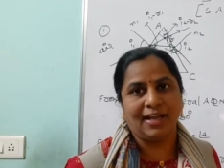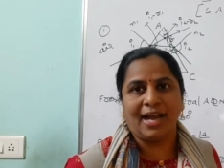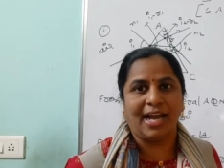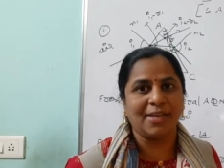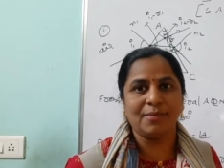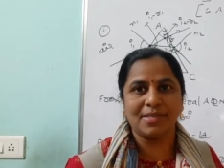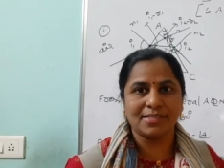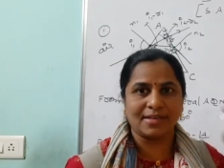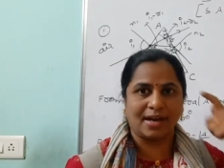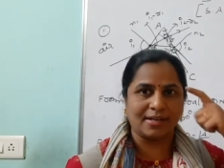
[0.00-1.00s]
I means
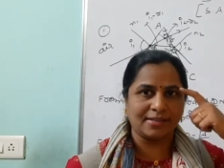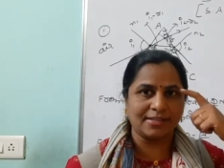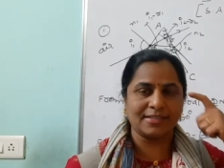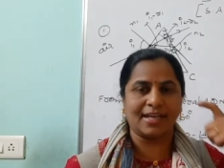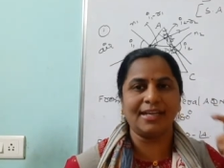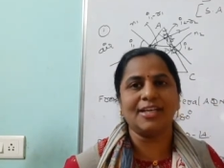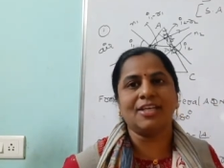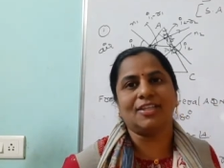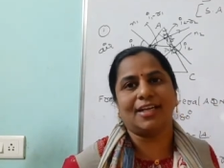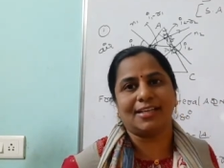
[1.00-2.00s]
not this I,
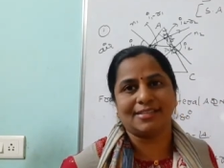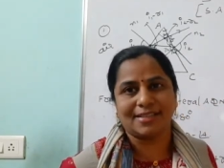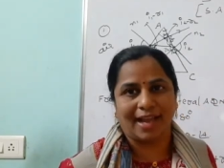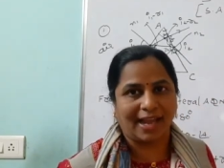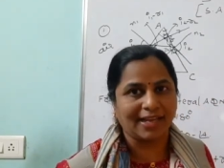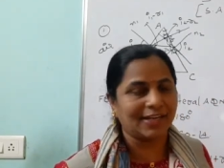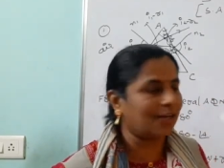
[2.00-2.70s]
that is the angle